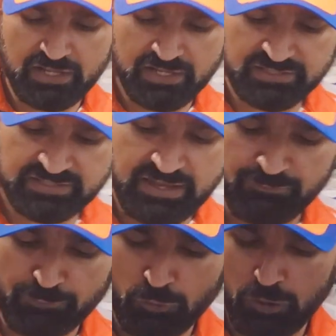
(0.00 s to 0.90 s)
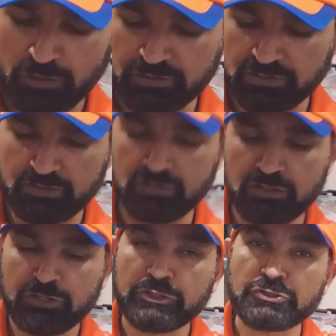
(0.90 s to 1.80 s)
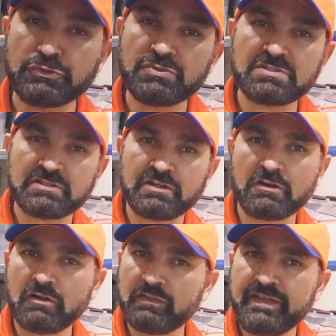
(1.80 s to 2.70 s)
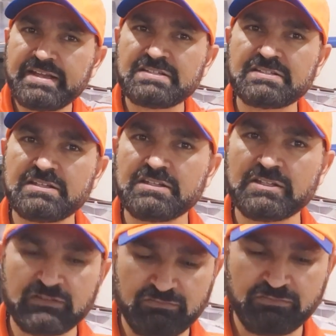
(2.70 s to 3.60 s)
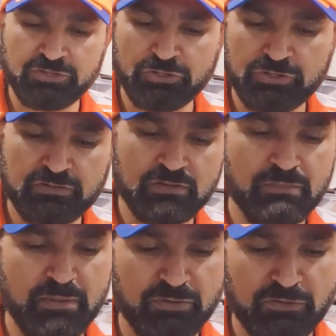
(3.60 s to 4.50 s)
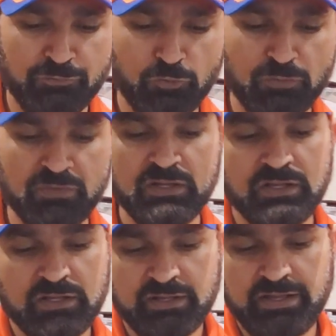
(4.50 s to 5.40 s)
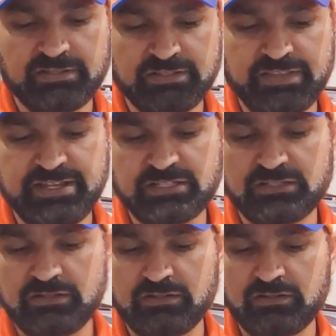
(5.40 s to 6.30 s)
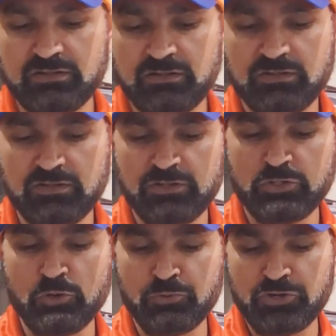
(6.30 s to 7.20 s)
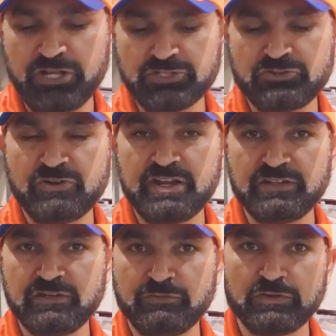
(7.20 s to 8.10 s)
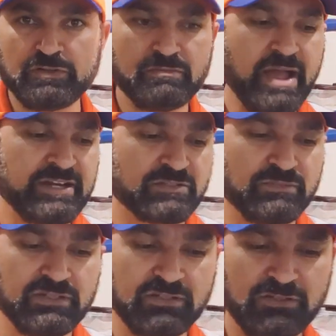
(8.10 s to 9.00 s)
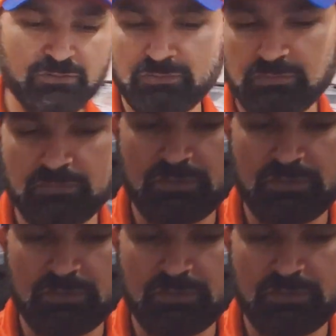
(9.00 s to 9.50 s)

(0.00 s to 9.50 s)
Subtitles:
same for all the shoes. They're all nice and good. The memory foam has a nice toe protection right here for the batsman to